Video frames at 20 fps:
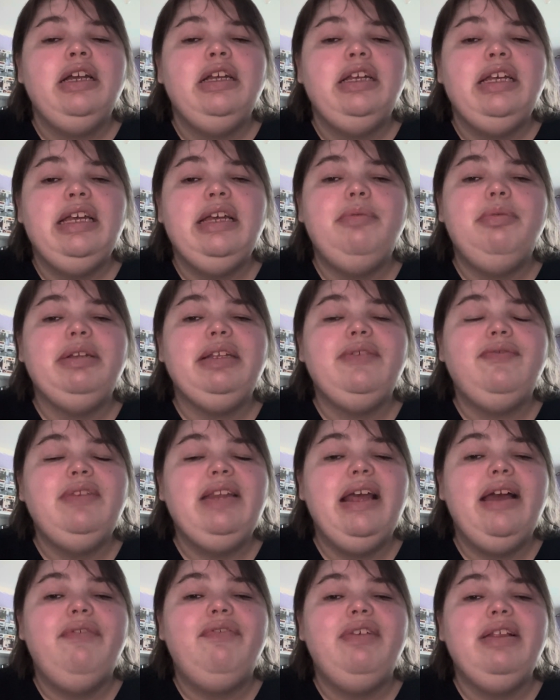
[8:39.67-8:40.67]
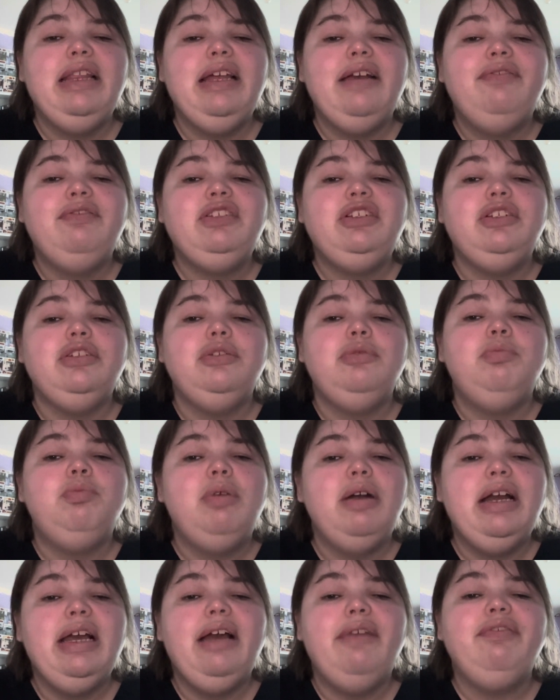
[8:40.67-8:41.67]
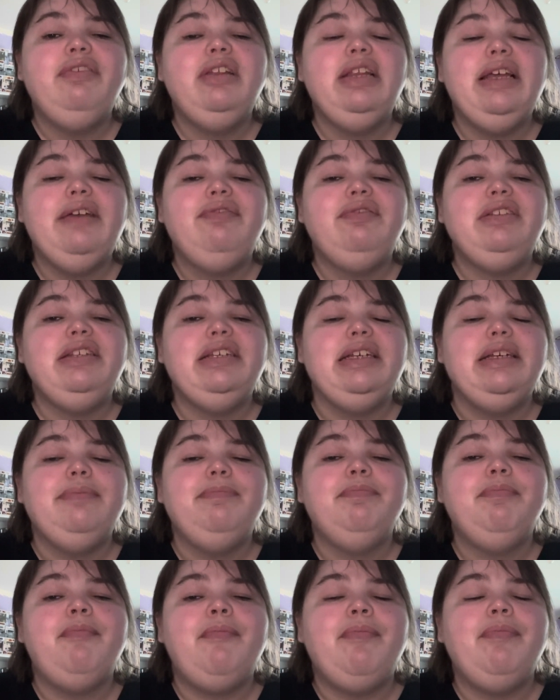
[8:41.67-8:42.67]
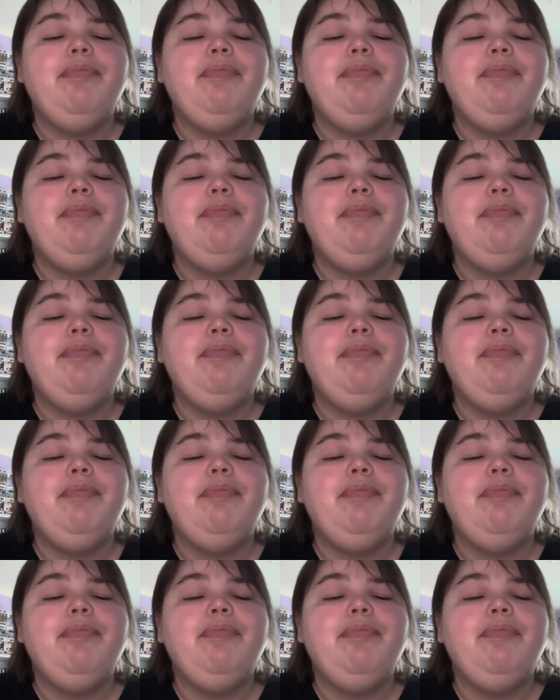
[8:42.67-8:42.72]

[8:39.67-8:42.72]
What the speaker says: He would have never left you. Why have you left him?